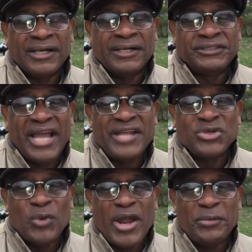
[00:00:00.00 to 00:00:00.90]

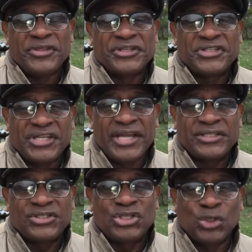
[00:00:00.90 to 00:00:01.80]
January the
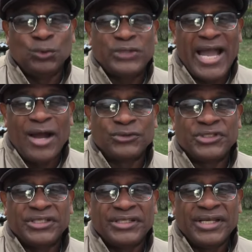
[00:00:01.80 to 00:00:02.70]
6th,
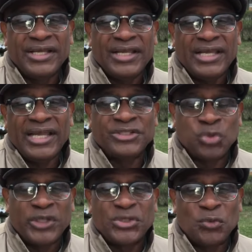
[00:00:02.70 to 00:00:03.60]

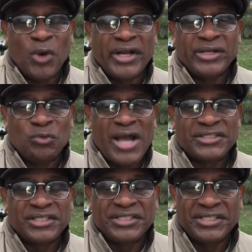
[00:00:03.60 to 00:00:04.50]
2021 in
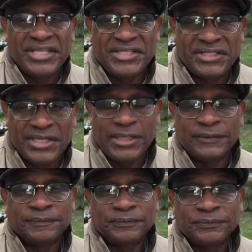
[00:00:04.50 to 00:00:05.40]
Washington, D.C.
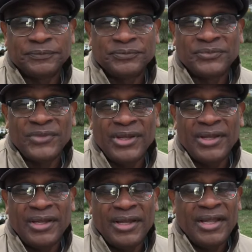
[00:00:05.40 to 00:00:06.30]

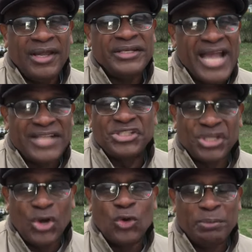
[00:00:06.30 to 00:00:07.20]
That
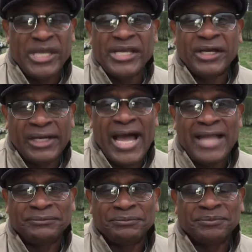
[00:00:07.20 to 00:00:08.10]
showed me a
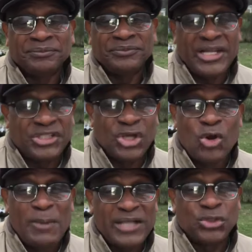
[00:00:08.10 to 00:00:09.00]
lot. That
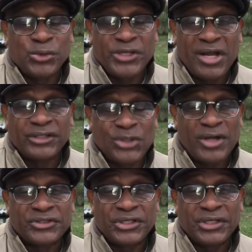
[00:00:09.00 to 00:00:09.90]
showed my two young
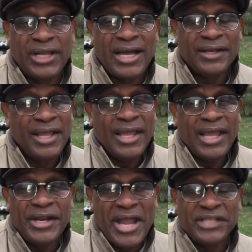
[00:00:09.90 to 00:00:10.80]
daughters a lot.
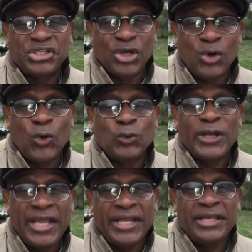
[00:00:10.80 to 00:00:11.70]
And that showed
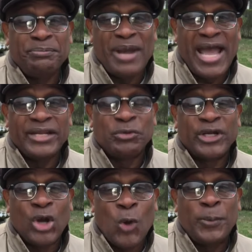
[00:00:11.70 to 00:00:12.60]
anybody with
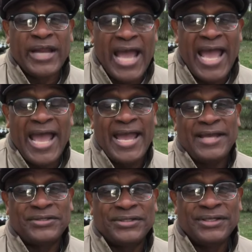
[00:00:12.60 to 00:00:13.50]
open eyes.